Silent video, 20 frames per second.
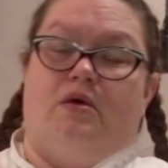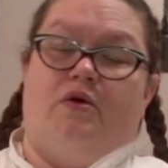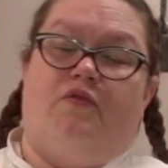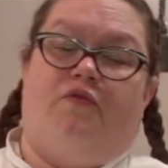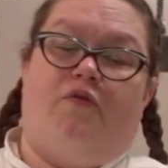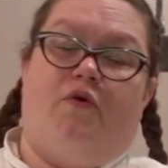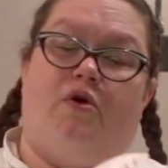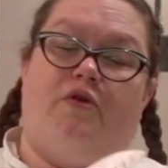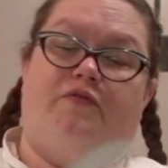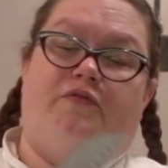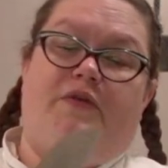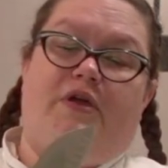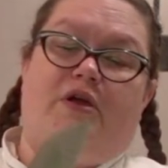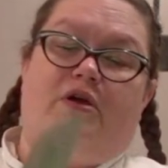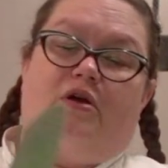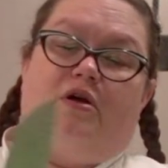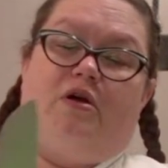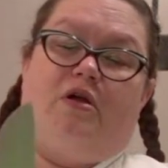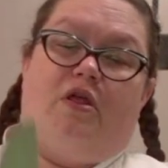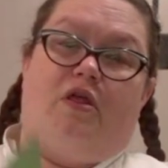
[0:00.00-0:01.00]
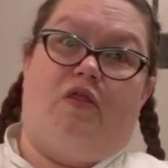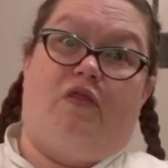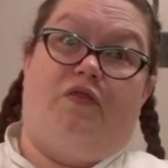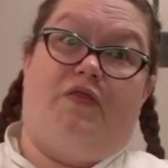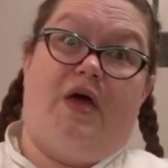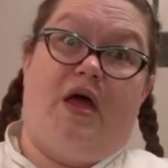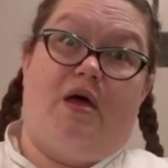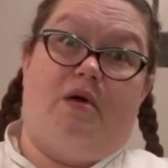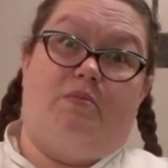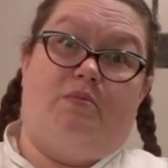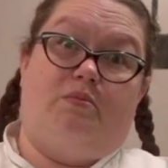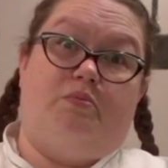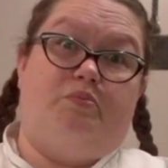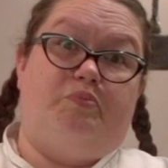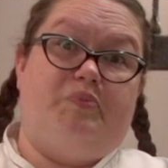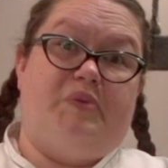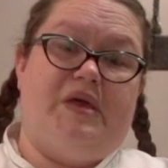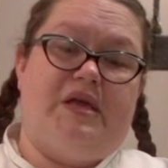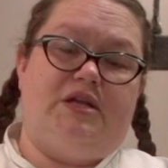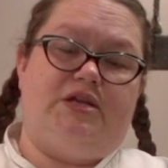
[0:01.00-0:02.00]
forefinger, thumb,
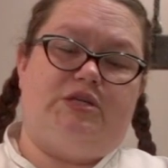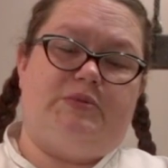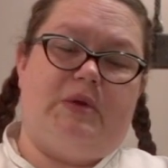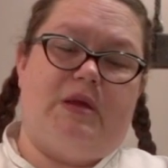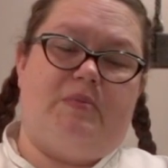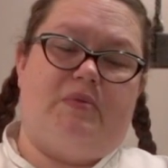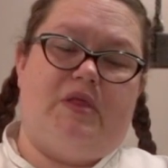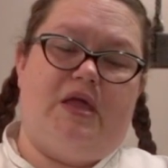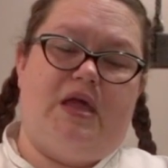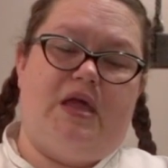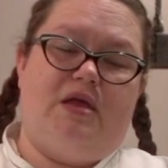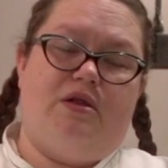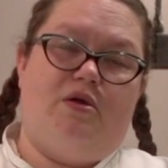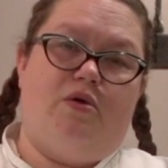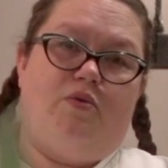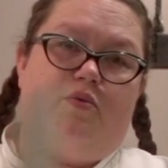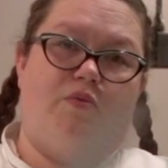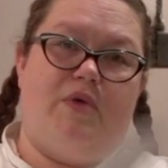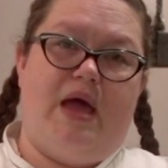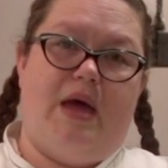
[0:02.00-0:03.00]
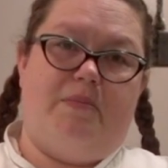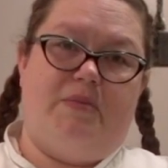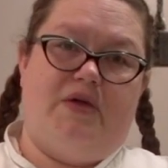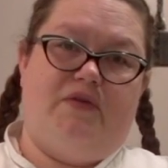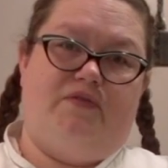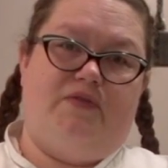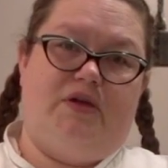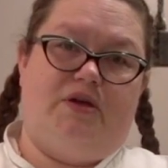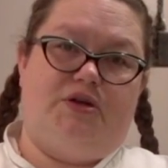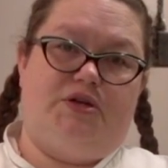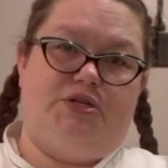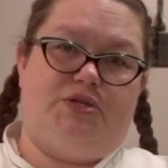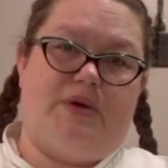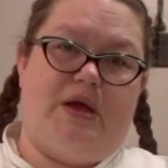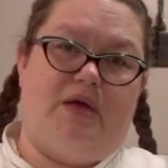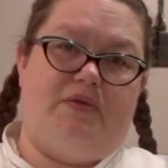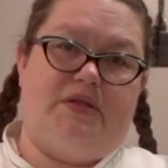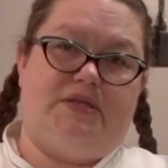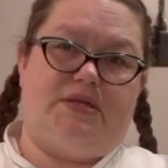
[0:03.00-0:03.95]
pinch my blade, wrap my fingers around.